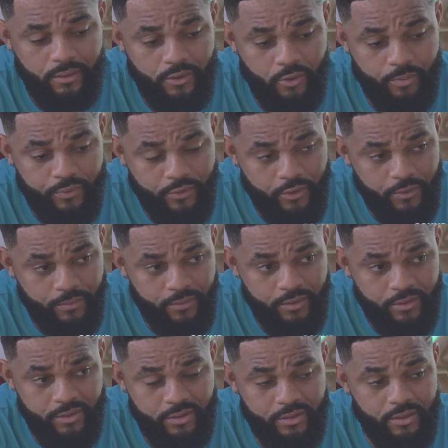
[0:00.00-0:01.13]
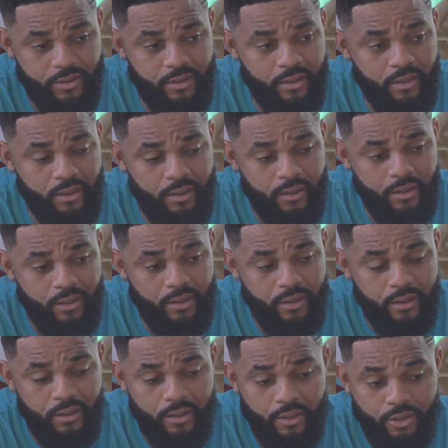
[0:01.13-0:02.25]
You promised
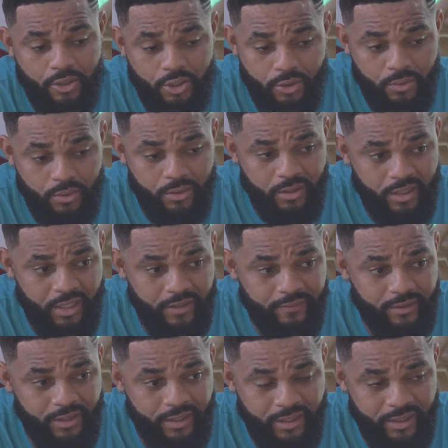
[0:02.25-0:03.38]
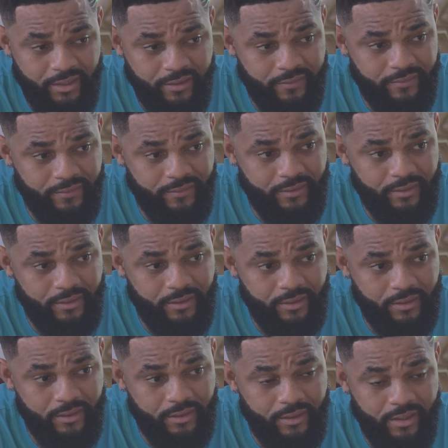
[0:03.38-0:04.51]
you will never leave
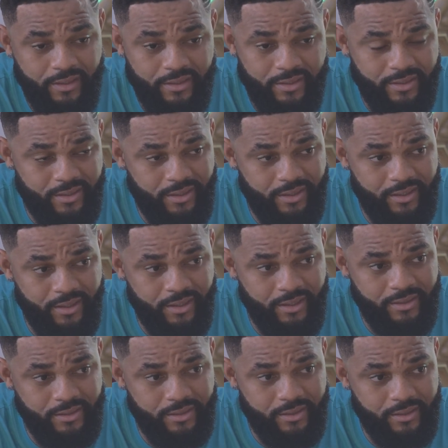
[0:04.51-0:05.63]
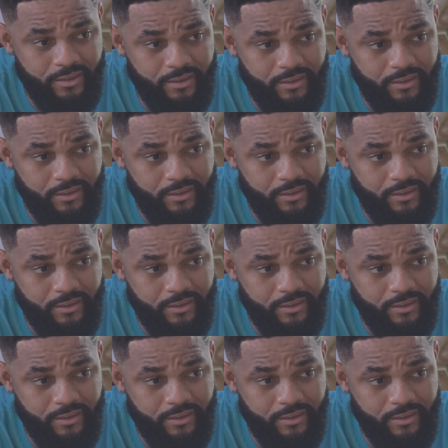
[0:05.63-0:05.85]
in sickness.